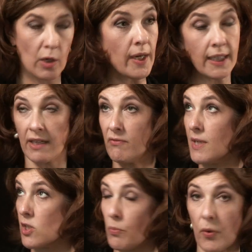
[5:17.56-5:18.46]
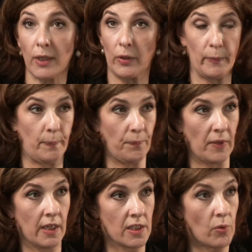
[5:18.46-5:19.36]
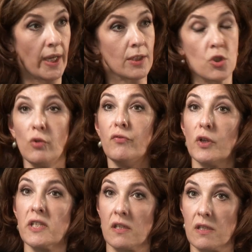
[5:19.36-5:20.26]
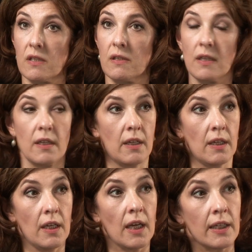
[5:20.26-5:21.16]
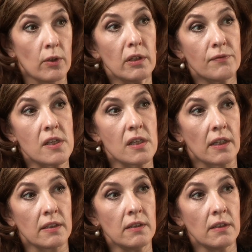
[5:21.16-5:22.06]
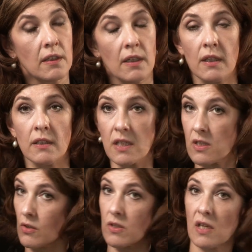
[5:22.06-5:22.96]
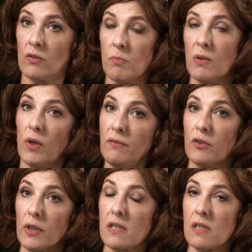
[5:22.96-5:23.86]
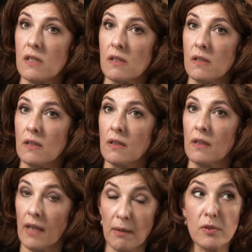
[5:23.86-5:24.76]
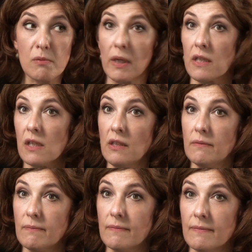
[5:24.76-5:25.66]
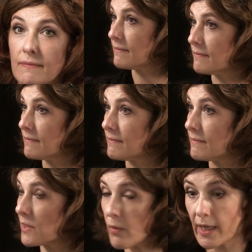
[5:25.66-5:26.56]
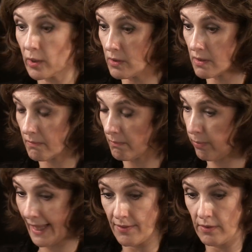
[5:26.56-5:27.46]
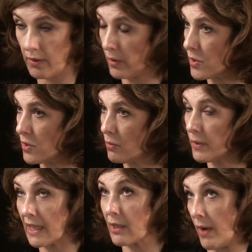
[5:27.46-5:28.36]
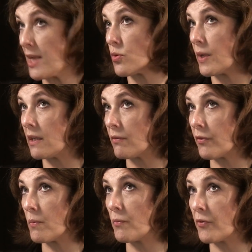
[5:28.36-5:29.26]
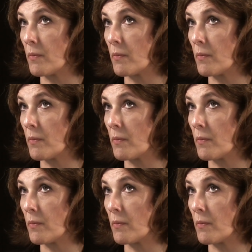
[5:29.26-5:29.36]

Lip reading: low, and I have my soprano. So I had two voices. And all of a sudden, this turns out to be one voice. That was amazing. So I could blend those two. When I graduated from